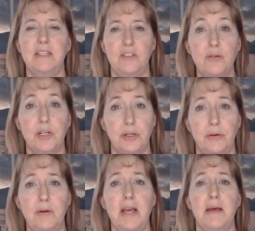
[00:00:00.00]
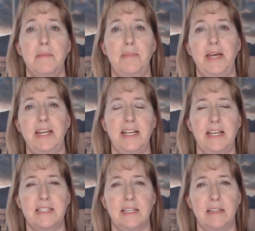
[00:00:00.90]
true, but
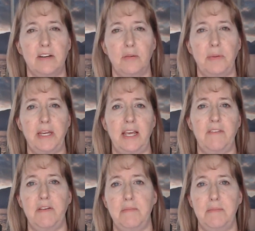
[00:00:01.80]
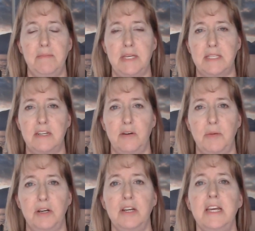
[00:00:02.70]
it's a little bit of a
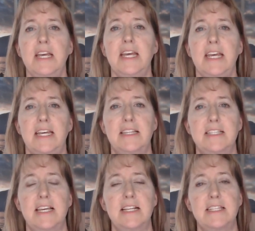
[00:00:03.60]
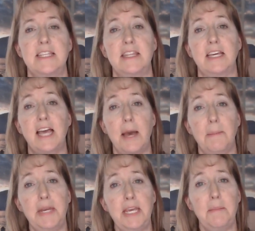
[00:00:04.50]
misnomer in the sense that the
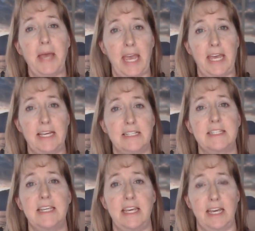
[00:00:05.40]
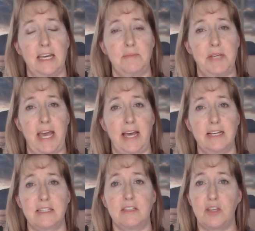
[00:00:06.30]
company pays income
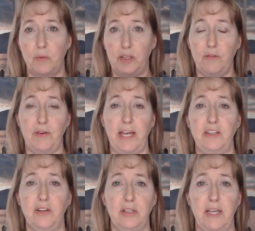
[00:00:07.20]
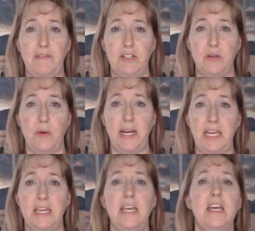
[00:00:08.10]
tax. So when you file your
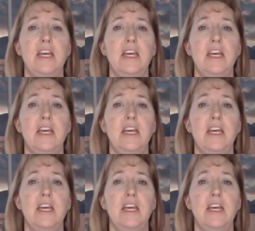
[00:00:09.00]
1120,